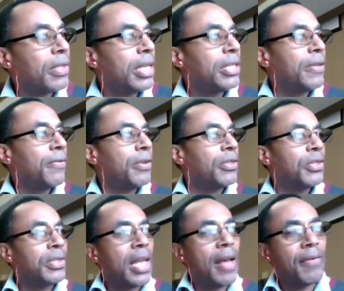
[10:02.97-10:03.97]
Is
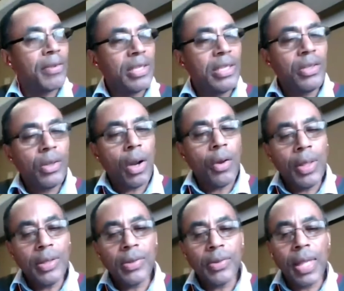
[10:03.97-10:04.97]
insufficient staff? Are
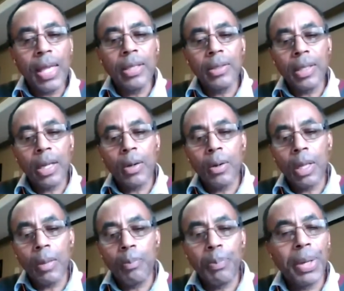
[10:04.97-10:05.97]
these things that
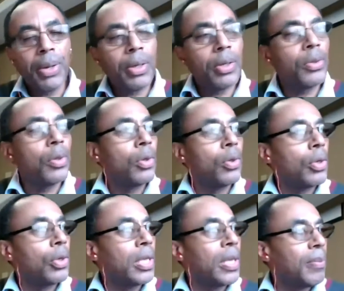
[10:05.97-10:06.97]
are barriers
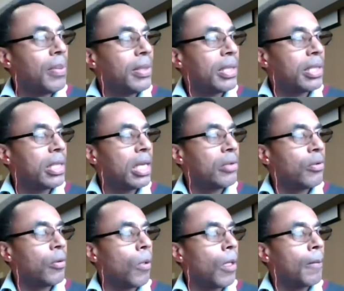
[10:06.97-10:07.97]
to your team being
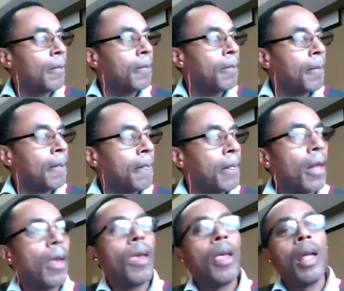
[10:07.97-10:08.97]
successful?
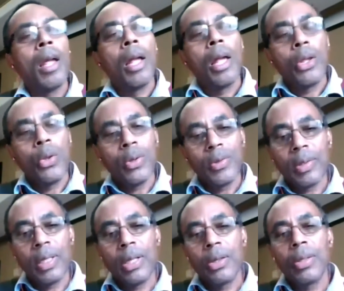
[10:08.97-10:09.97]
You as a
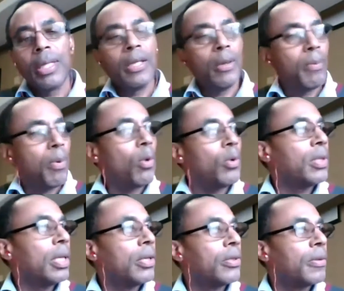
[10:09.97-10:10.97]
leader need to
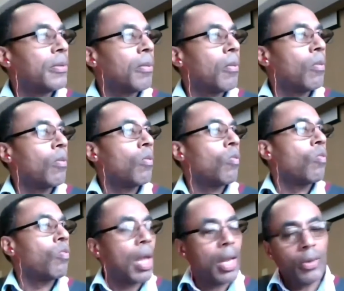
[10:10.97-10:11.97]
approach this.
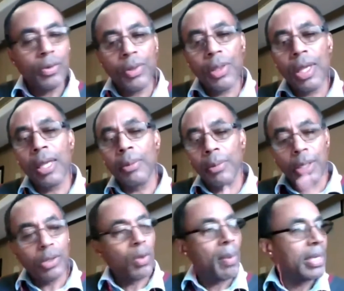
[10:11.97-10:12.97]
Now here's the thing.
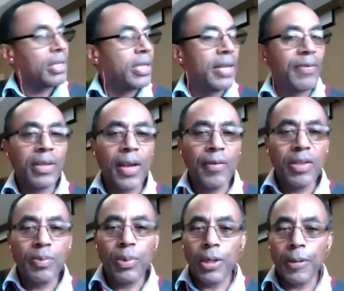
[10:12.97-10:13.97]
Let's go back to Stephen
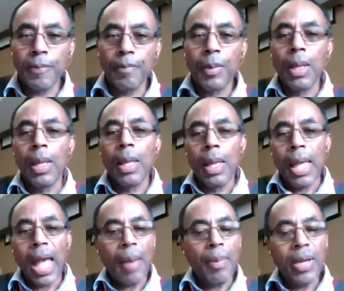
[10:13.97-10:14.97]
Covey's book.
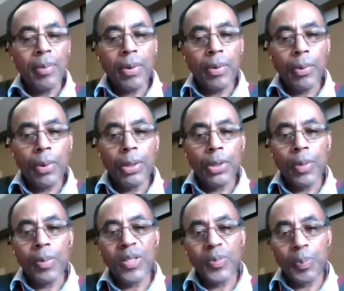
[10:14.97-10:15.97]
Habit number 1,
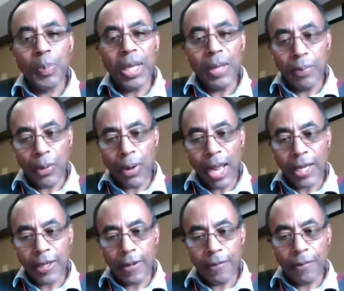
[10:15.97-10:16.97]
you must be
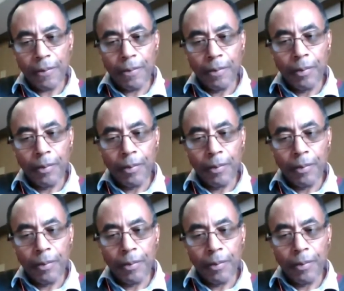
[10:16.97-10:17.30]
proactive.